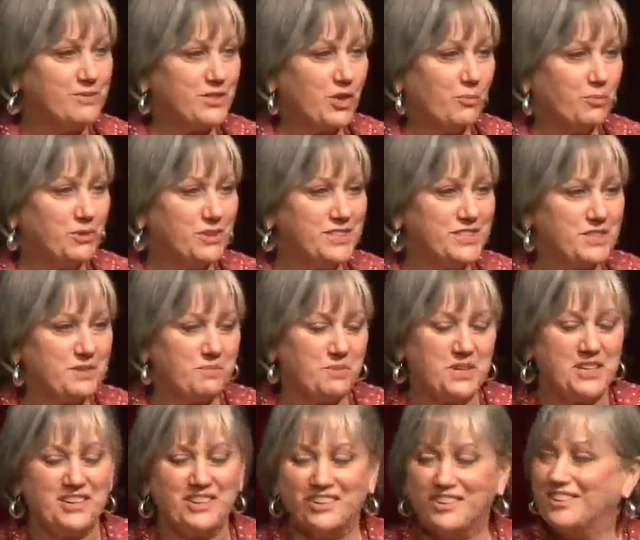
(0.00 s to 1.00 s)
so pleased to be
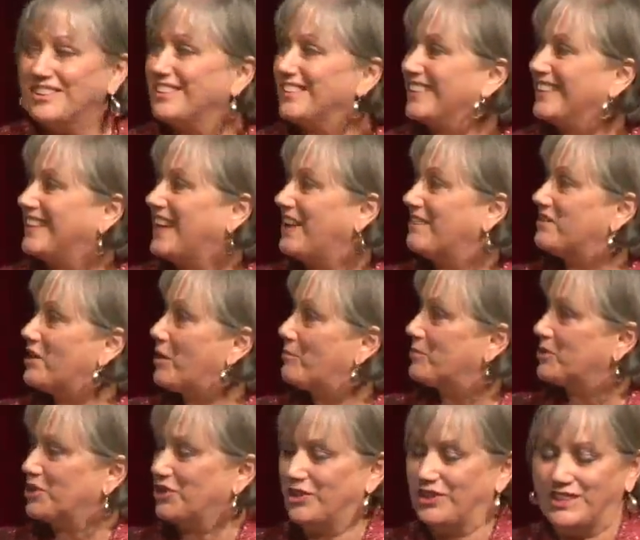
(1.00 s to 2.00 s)
here and have the
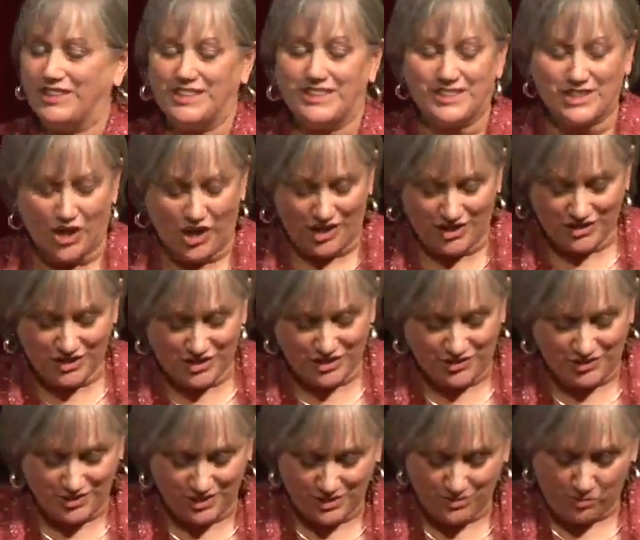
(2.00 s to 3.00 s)
opportunity to talk to you
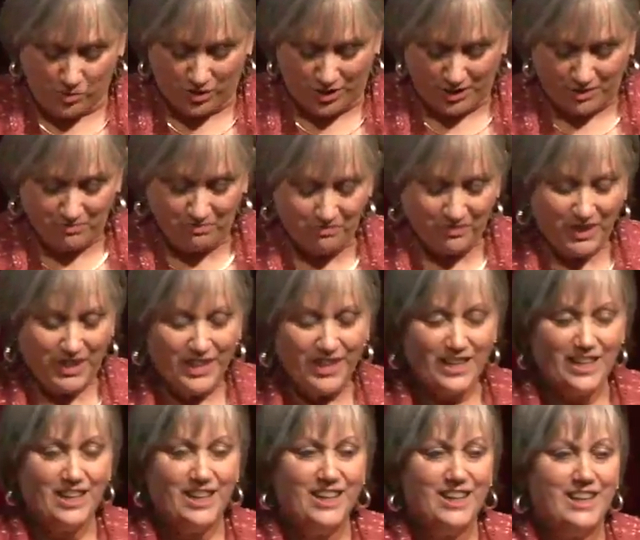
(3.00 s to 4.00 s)
this morning.
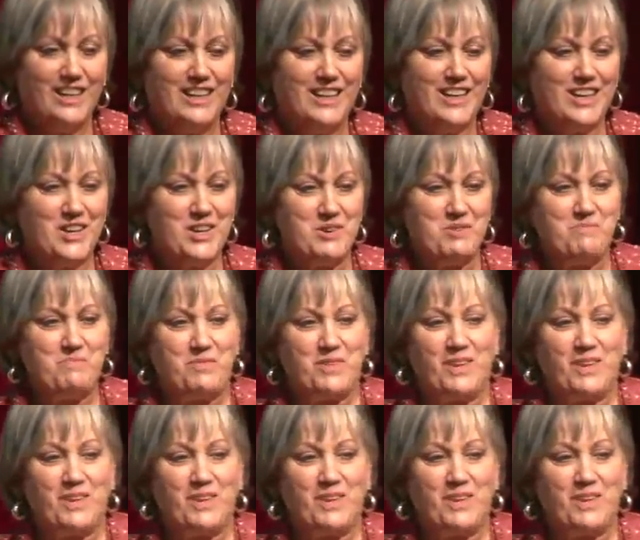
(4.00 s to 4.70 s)
Um,